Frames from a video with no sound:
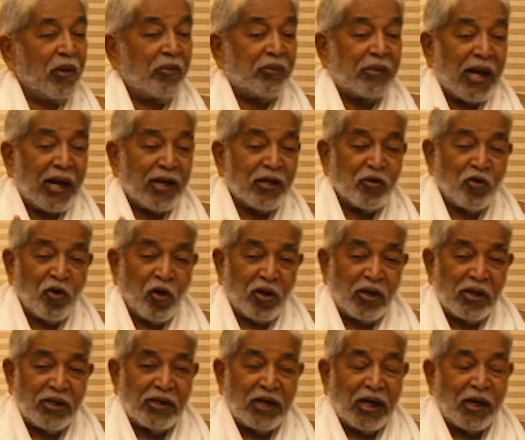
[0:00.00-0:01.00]
That
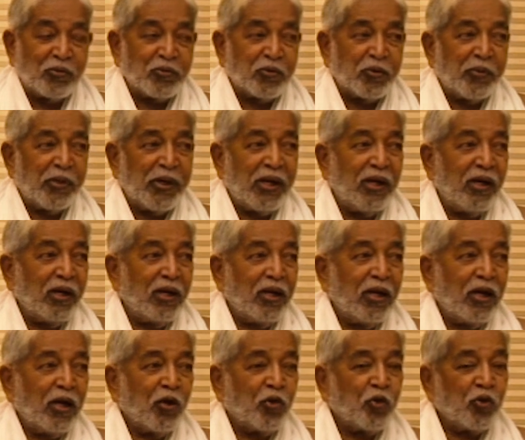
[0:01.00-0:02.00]
knowledge helps me
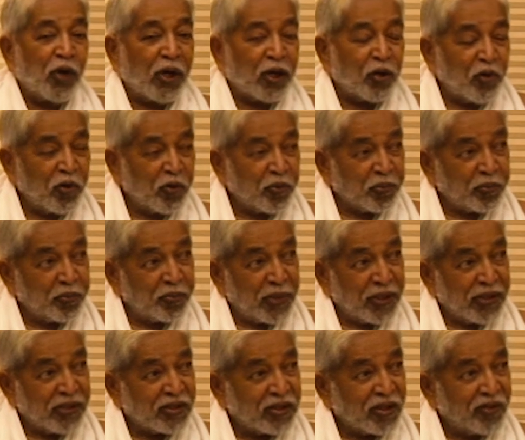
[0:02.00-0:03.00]
to equip
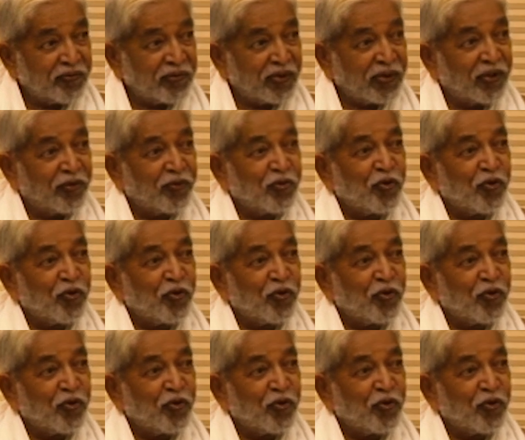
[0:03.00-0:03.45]
myself for the